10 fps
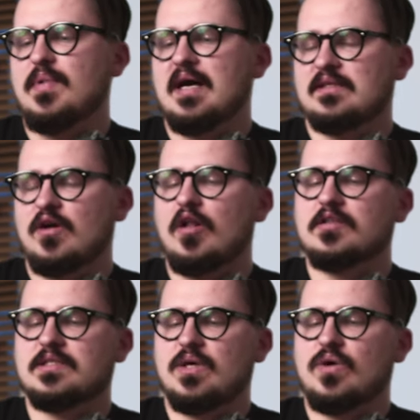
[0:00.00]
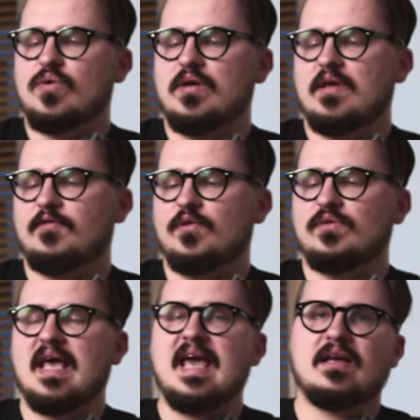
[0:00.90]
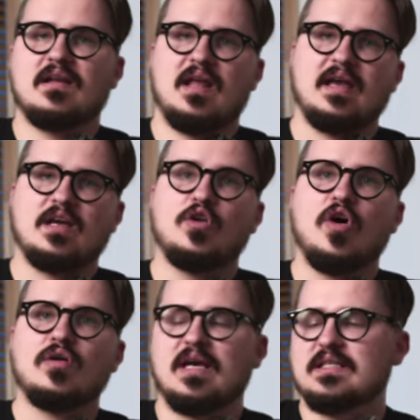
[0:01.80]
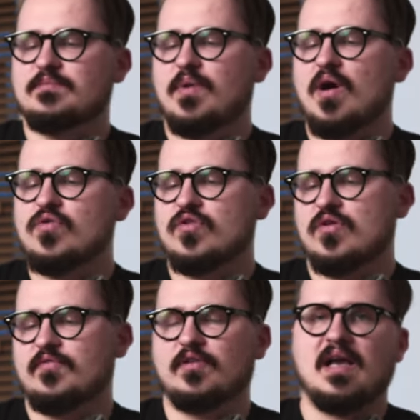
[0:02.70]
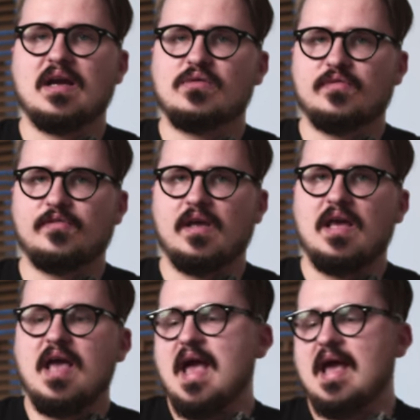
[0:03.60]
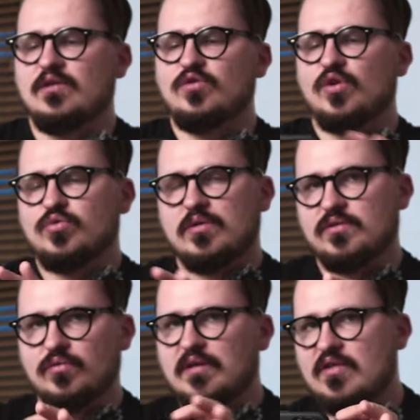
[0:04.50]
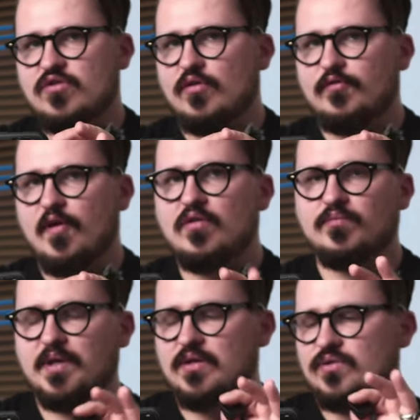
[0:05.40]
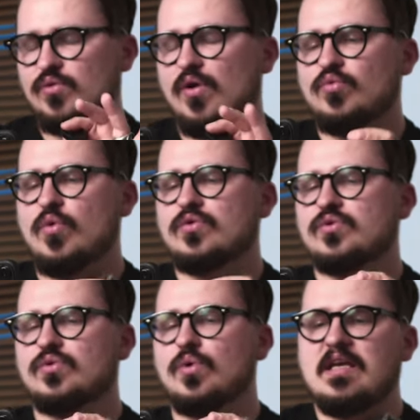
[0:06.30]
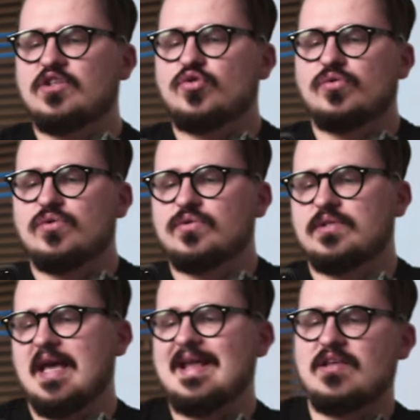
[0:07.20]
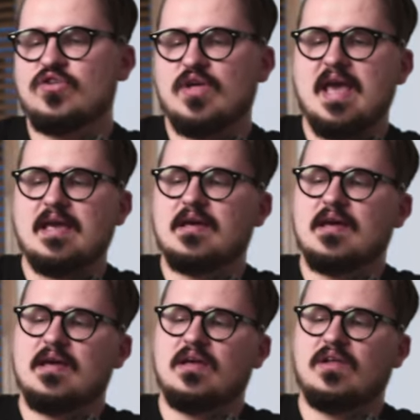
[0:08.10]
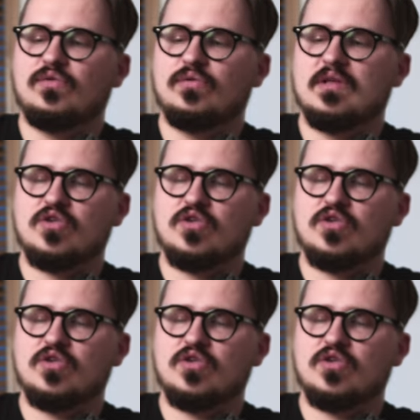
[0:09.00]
But also if you take like long exposure photography and you don't want to touch your phone because you don't want to introduce any shake into the